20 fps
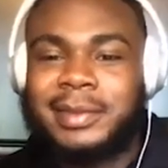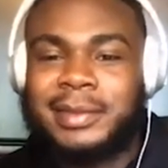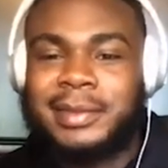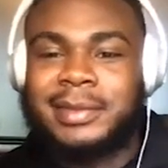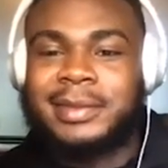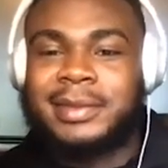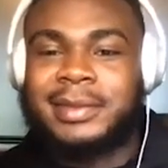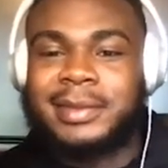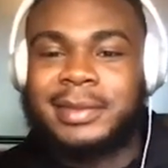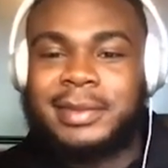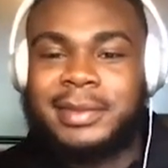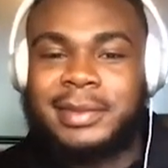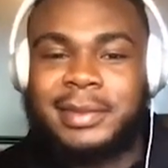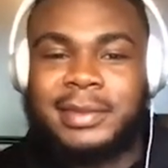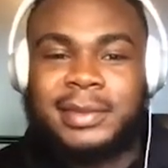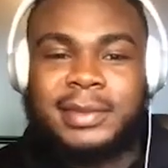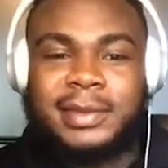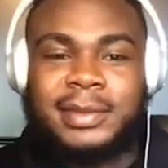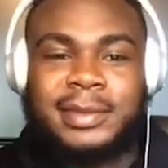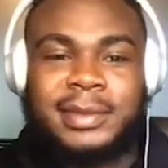
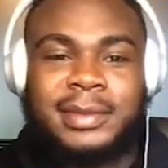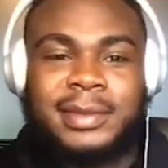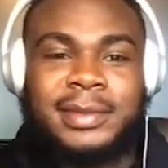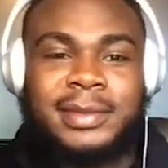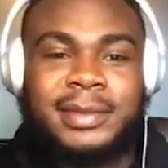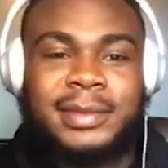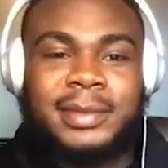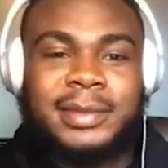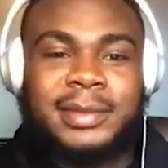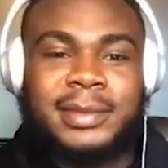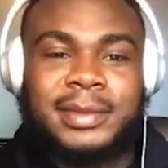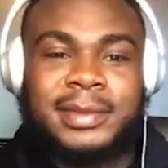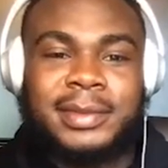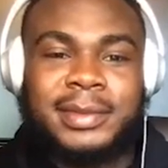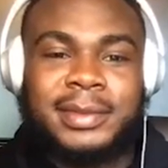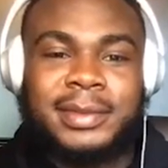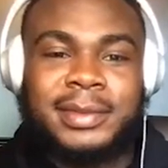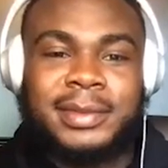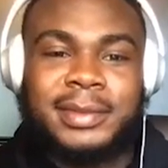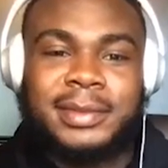
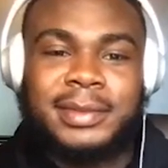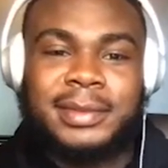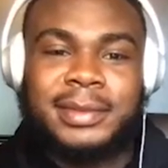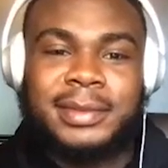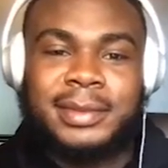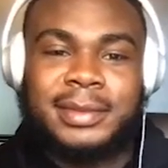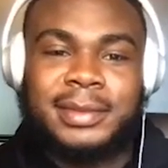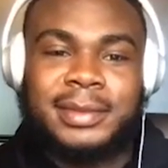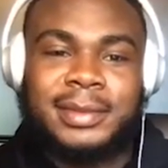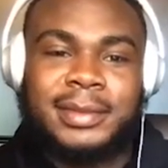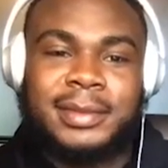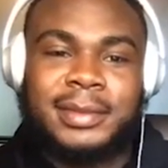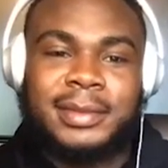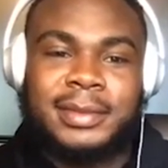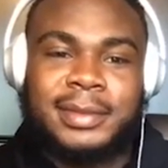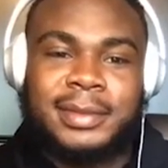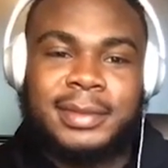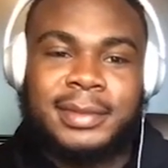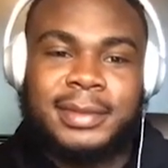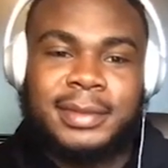
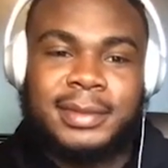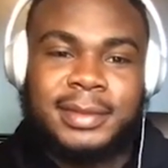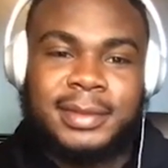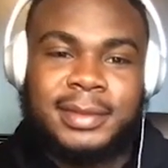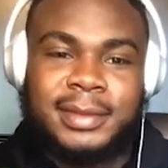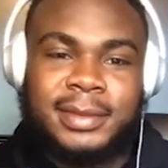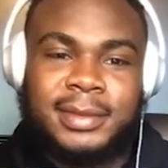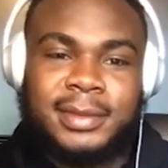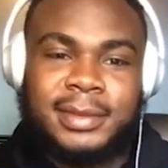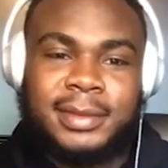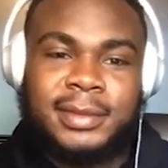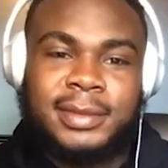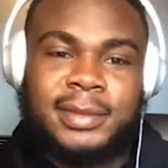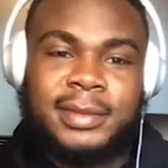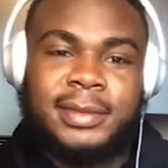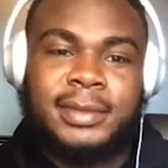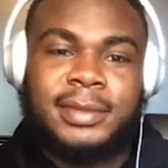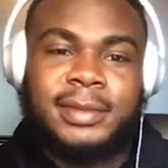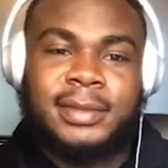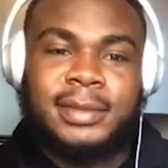
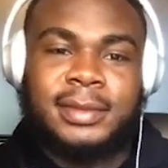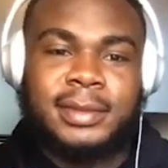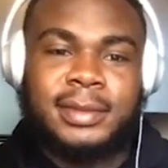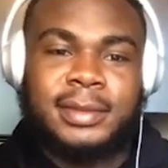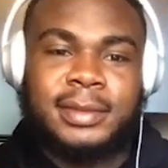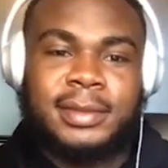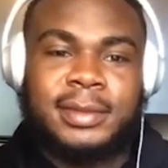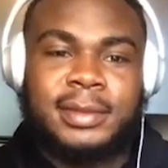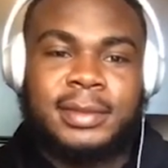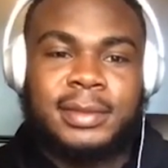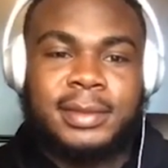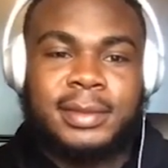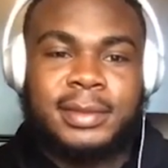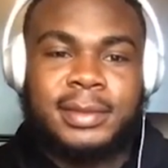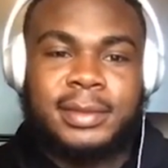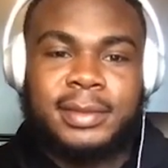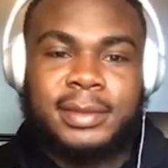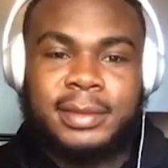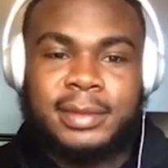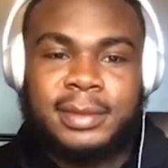
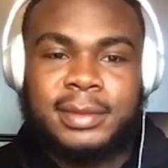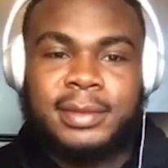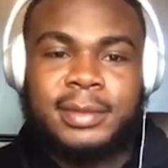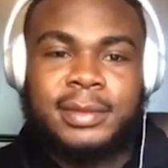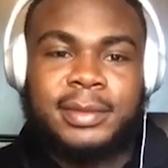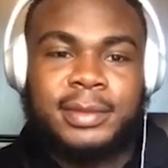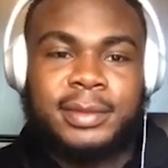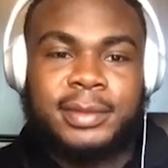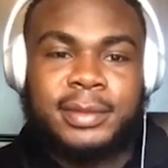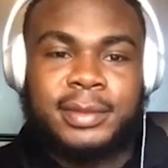This person isn't speaking.